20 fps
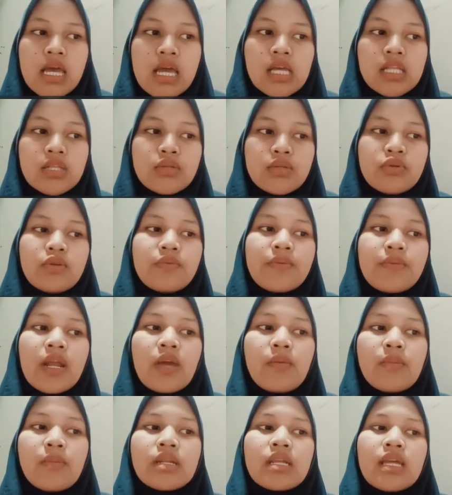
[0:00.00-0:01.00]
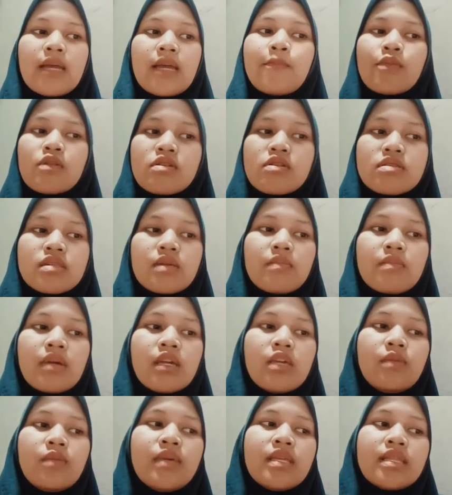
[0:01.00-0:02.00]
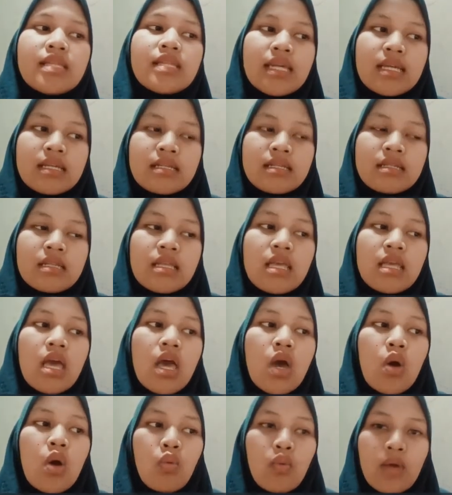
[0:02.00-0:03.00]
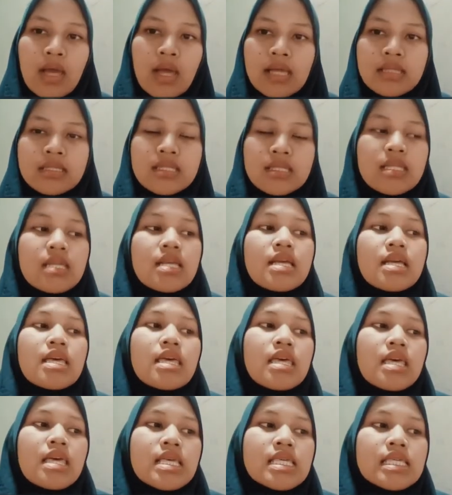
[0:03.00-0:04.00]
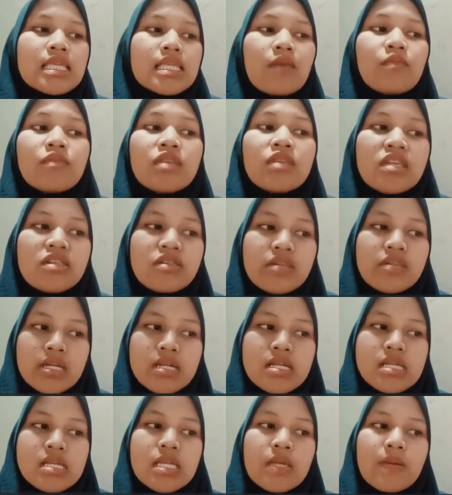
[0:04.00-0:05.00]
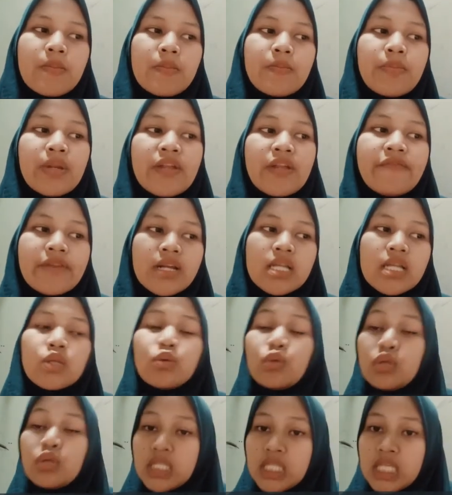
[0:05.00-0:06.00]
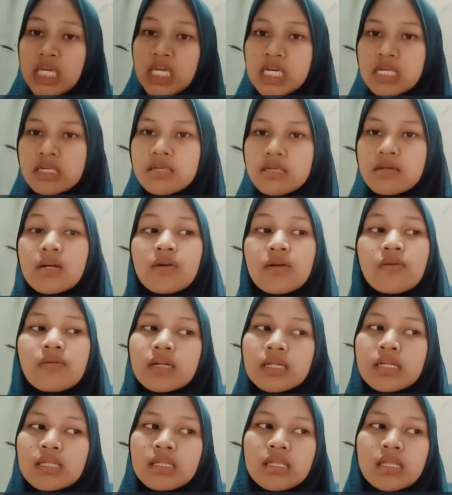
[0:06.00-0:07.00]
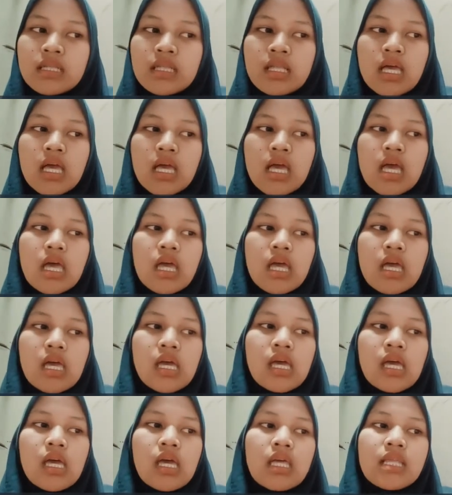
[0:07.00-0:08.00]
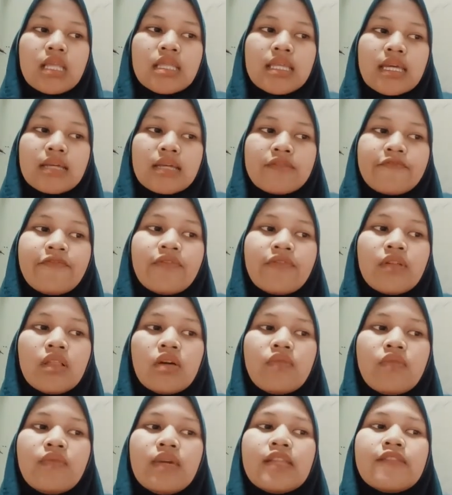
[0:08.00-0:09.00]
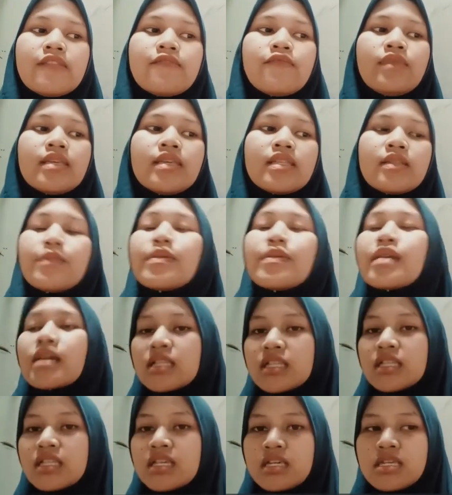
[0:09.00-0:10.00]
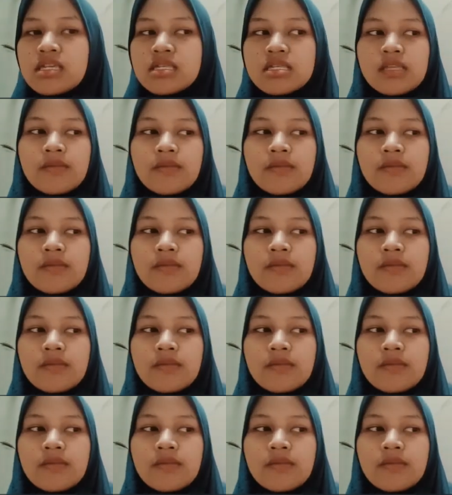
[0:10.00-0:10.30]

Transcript: two primary approaches may be taken. One, some teachers prefer to teach oral, then follow it with practice.